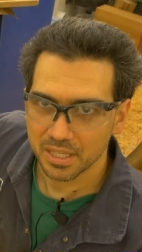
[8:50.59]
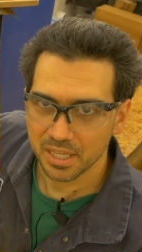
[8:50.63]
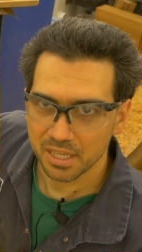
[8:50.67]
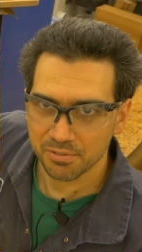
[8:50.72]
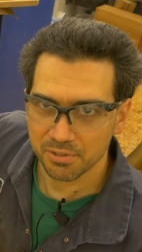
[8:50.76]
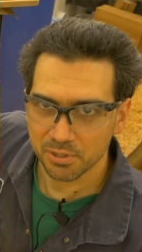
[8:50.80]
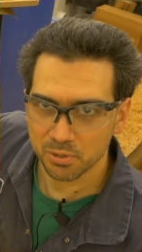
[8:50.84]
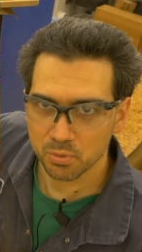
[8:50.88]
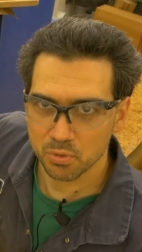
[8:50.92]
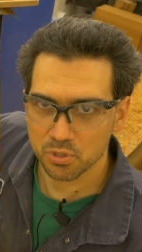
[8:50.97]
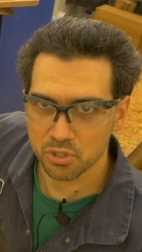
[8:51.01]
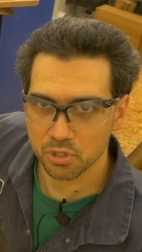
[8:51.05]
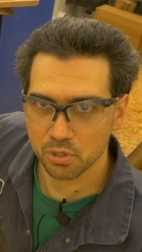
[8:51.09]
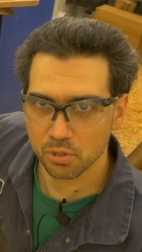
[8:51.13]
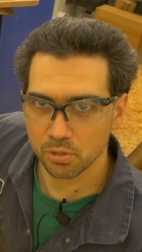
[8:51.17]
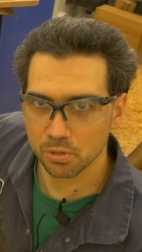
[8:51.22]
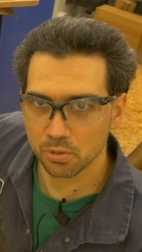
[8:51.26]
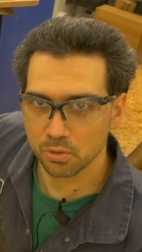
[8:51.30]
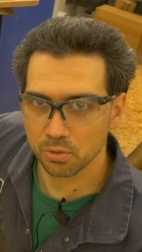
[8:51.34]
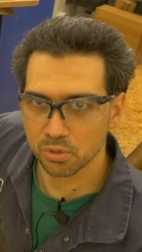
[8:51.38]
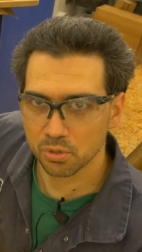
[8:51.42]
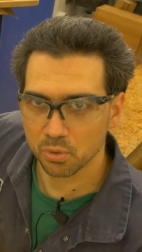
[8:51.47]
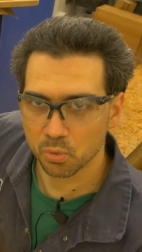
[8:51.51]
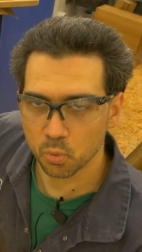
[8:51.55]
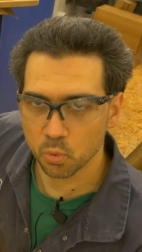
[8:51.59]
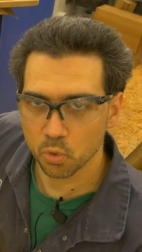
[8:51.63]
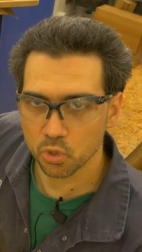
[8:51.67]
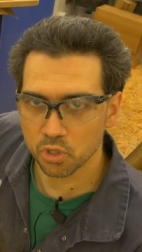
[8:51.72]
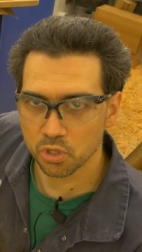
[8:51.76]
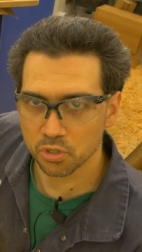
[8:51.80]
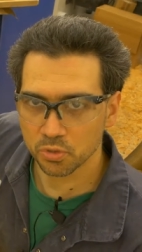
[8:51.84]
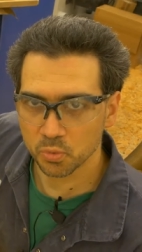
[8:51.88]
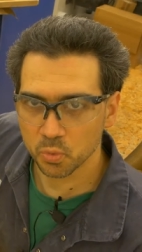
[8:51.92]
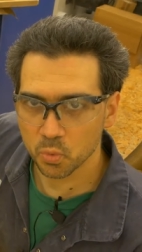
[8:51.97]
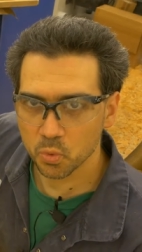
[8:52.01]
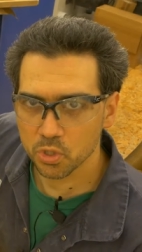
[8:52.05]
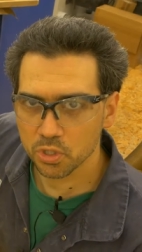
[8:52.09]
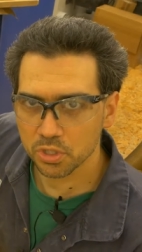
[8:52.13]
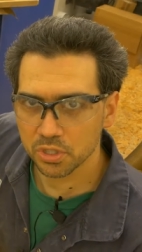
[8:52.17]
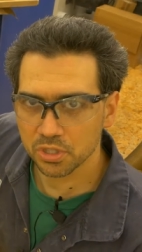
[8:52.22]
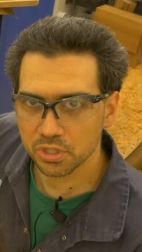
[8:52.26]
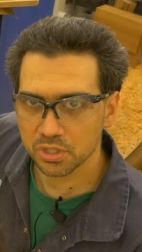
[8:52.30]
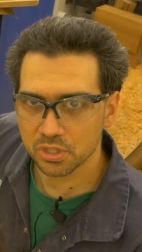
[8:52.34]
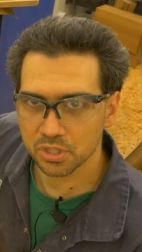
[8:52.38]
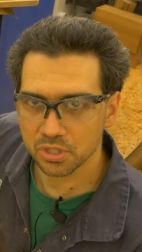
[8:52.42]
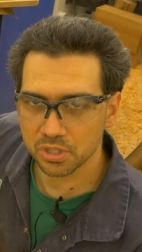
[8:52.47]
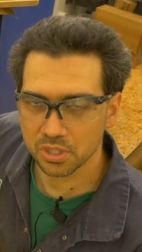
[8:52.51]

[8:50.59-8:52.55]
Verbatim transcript: If it was glued wood on wood,